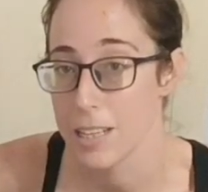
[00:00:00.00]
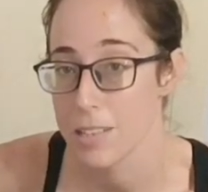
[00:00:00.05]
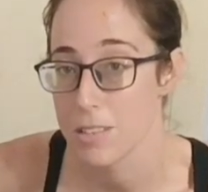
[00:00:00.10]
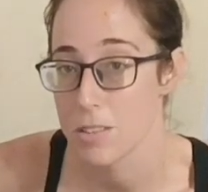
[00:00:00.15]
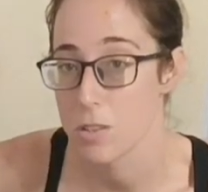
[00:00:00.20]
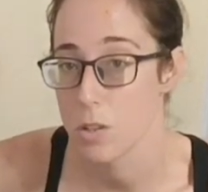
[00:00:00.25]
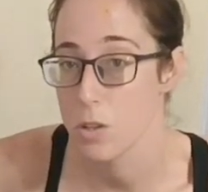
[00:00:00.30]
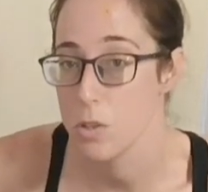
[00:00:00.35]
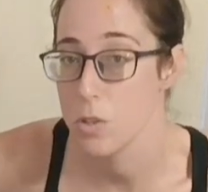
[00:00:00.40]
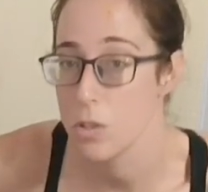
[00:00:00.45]
So
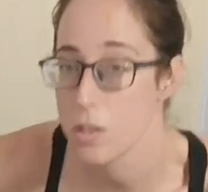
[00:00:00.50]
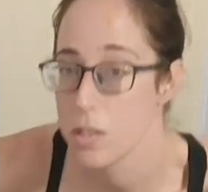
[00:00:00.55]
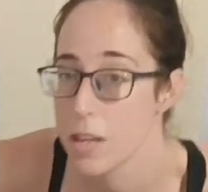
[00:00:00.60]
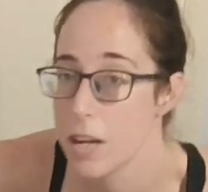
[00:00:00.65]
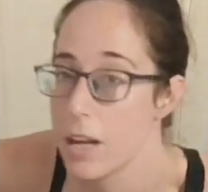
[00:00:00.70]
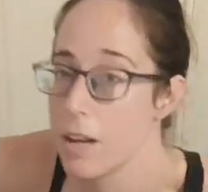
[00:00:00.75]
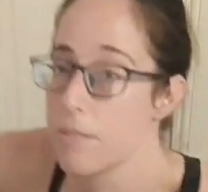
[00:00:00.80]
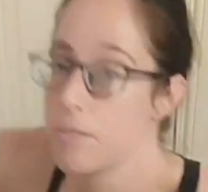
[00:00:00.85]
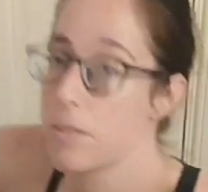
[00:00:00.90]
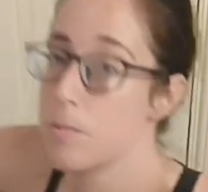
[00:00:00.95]
you can
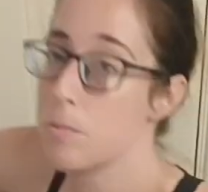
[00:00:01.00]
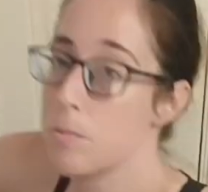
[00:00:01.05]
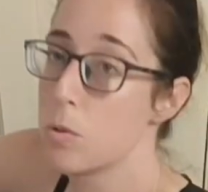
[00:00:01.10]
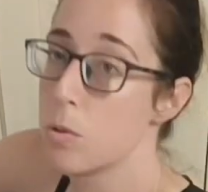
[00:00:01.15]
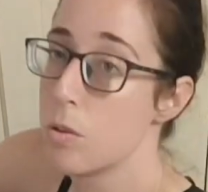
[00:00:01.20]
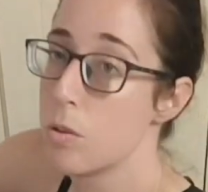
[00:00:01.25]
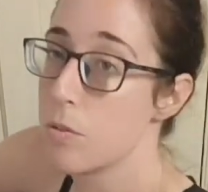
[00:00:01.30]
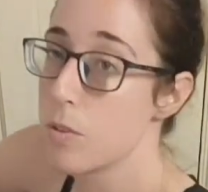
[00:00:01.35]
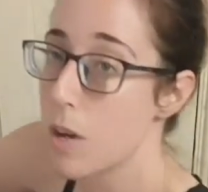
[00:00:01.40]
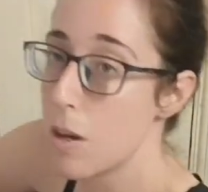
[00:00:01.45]
have them sort
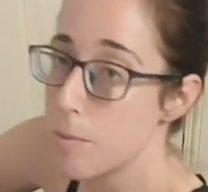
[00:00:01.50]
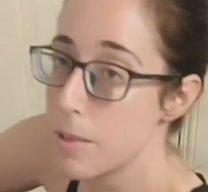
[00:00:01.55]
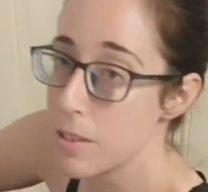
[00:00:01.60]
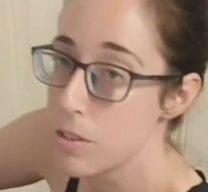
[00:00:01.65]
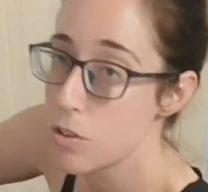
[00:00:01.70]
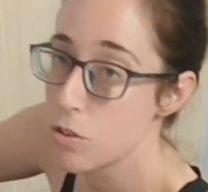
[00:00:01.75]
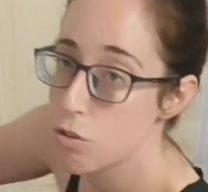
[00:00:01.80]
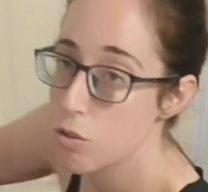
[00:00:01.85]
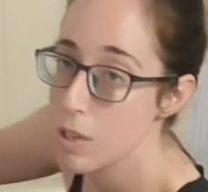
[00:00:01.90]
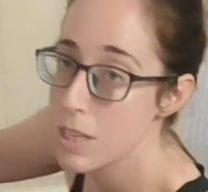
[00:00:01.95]
of coming
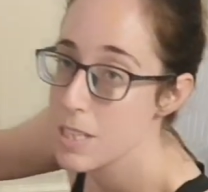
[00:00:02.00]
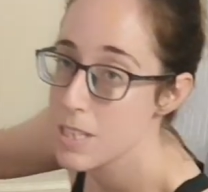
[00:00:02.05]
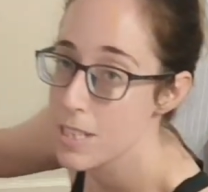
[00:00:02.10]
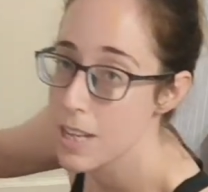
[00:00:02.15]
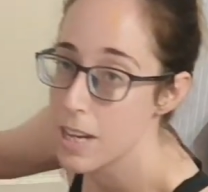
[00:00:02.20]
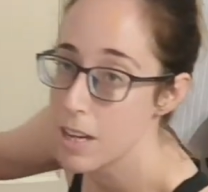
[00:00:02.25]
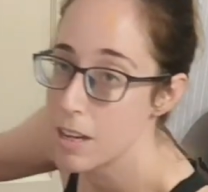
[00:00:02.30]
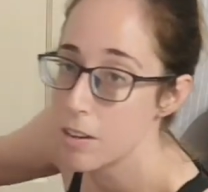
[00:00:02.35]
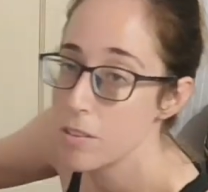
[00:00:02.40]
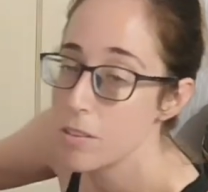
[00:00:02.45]
straight
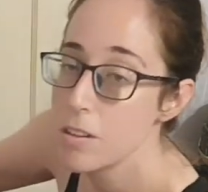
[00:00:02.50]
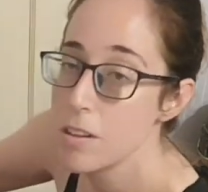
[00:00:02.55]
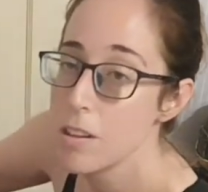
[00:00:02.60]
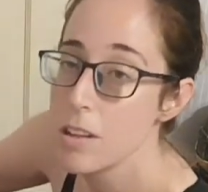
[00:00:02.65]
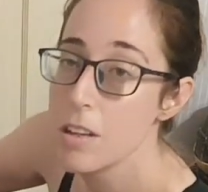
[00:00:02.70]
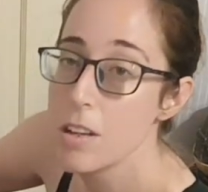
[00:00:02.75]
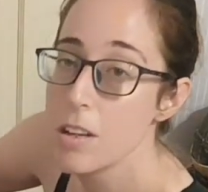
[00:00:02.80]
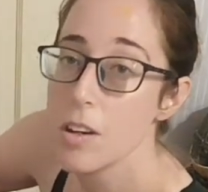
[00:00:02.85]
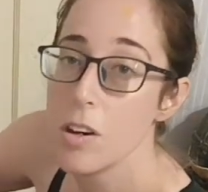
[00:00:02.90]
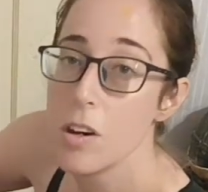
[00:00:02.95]
down
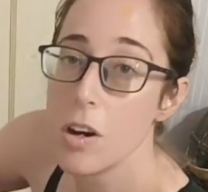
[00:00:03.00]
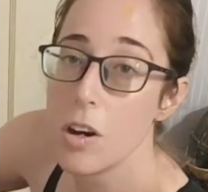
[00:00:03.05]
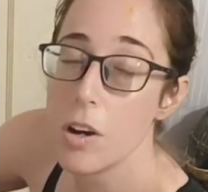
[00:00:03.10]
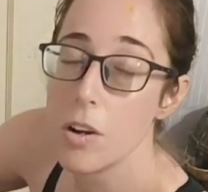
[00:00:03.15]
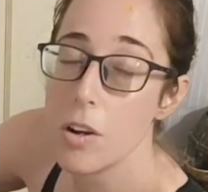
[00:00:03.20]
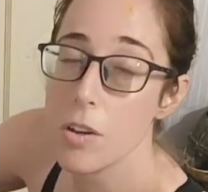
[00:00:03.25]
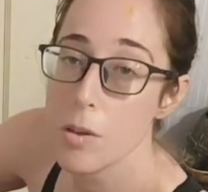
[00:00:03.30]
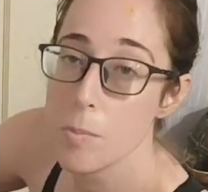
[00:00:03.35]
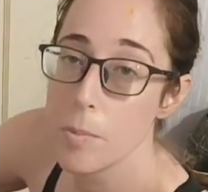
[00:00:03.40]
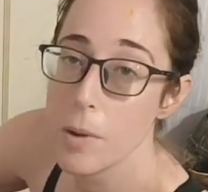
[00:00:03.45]
on
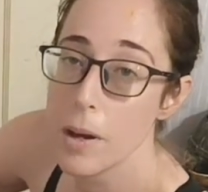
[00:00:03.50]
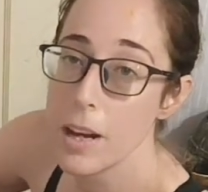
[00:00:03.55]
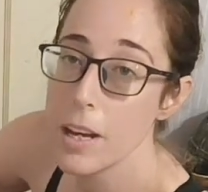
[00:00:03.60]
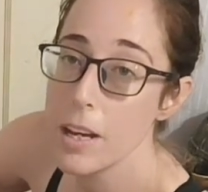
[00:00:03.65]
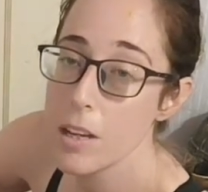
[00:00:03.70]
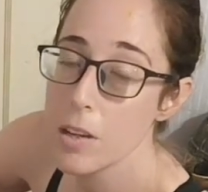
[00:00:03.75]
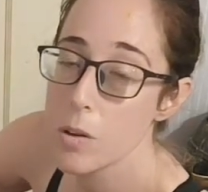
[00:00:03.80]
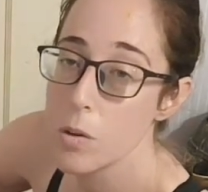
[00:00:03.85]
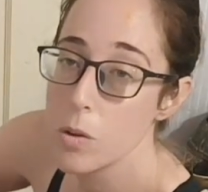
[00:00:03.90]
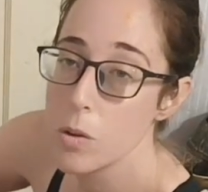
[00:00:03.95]
the bike,
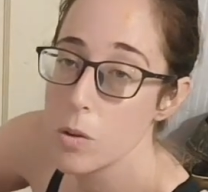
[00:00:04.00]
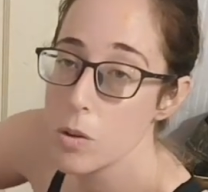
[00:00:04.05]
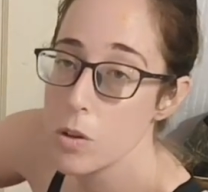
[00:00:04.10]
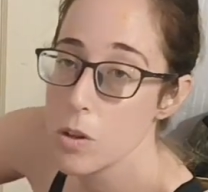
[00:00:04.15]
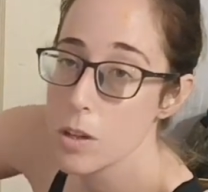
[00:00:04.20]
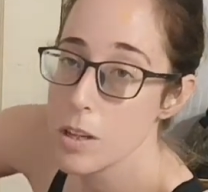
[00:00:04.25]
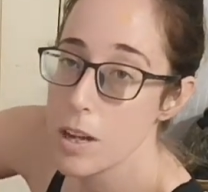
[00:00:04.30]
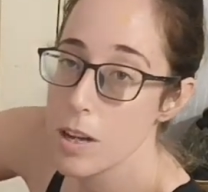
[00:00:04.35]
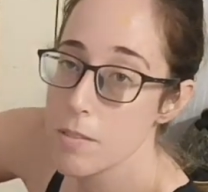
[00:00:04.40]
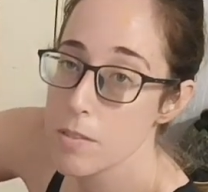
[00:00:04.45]
or you can
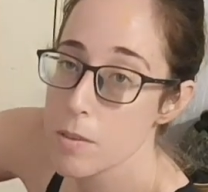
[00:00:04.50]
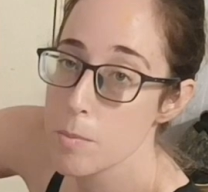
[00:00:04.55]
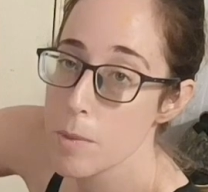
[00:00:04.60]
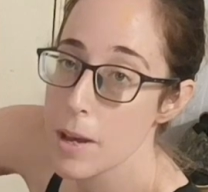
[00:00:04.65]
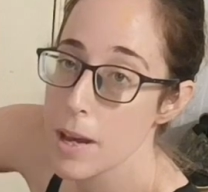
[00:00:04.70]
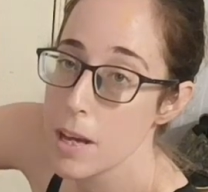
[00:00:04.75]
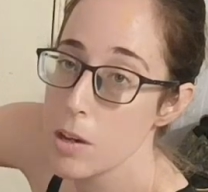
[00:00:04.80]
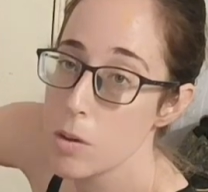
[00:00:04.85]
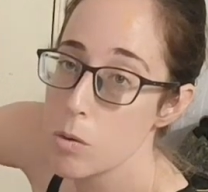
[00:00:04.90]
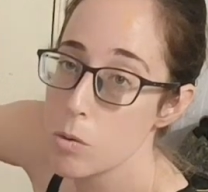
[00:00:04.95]
have them
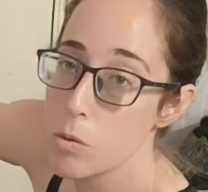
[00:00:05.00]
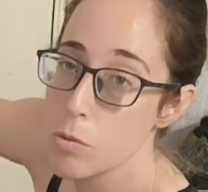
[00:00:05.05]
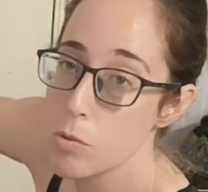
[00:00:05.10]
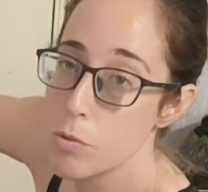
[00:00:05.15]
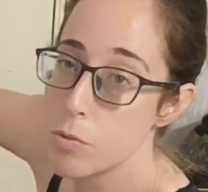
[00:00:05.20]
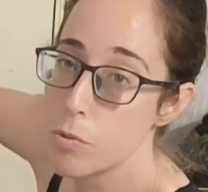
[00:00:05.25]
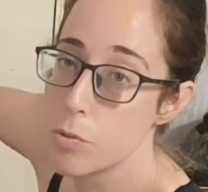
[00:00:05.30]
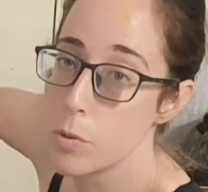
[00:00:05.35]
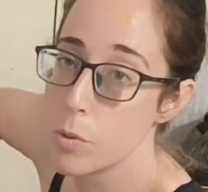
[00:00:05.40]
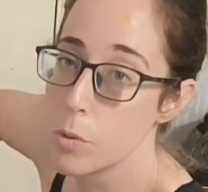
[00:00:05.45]
angled
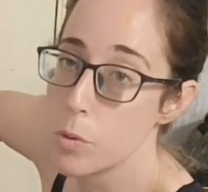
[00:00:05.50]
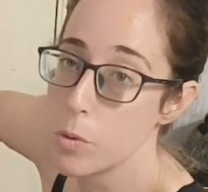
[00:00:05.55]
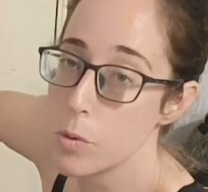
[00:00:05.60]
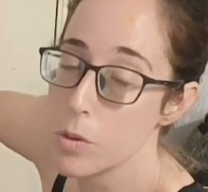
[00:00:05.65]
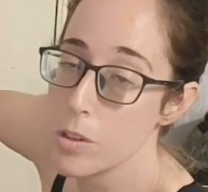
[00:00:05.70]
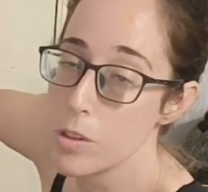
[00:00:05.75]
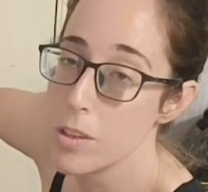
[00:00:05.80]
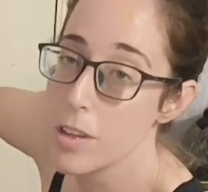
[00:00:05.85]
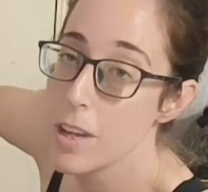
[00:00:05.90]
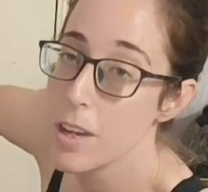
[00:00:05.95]

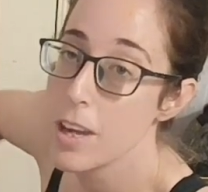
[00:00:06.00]
forward.